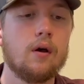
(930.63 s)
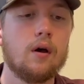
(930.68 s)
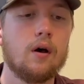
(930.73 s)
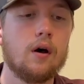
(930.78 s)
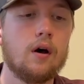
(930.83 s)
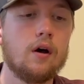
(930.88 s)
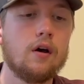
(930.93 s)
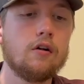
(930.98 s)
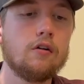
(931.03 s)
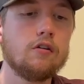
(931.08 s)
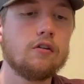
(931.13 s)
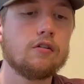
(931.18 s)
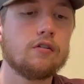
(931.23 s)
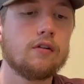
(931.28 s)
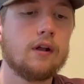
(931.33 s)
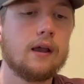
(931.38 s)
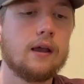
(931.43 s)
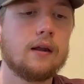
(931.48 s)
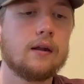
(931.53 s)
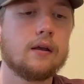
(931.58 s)

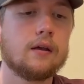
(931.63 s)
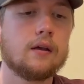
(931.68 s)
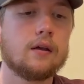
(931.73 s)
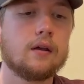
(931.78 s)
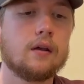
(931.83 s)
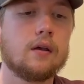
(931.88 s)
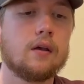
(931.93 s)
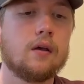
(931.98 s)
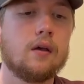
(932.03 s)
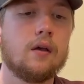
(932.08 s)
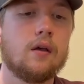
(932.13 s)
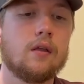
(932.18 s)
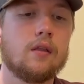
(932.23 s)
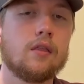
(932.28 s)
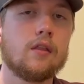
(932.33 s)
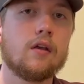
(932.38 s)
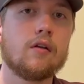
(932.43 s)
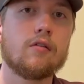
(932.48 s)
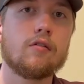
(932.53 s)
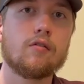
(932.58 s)
understanding
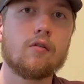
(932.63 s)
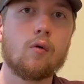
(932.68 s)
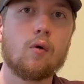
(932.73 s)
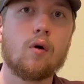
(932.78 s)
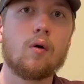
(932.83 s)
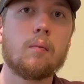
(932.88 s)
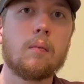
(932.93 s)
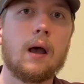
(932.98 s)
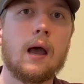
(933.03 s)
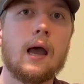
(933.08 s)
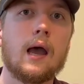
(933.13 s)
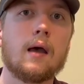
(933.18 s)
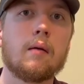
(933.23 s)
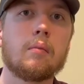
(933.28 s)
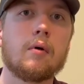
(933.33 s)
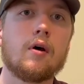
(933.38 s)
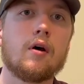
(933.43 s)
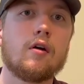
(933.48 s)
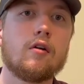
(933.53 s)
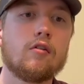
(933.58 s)
this soil map,
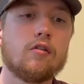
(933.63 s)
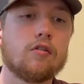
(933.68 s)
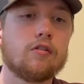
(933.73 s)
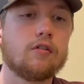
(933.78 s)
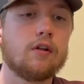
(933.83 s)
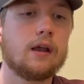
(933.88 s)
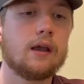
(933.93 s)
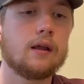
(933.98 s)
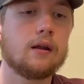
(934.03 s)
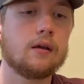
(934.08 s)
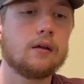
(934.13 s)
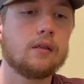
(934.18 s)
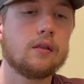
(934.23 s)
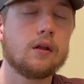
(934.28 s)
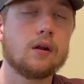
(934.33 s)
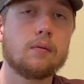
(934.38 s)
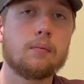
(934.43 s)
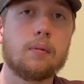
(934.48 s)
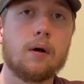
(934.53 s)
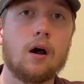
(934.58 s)
understanding the
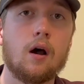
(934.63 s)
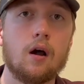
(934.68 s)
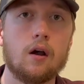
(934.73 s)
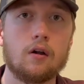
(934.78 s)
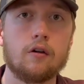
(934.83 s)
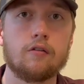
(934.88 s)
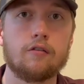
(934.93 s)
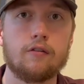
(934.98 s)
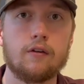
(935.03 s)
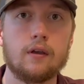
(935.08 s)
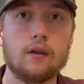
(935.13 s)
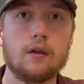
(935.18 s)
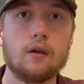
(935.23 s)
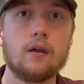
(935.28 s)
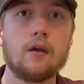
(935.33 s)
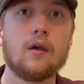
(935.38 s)
topography,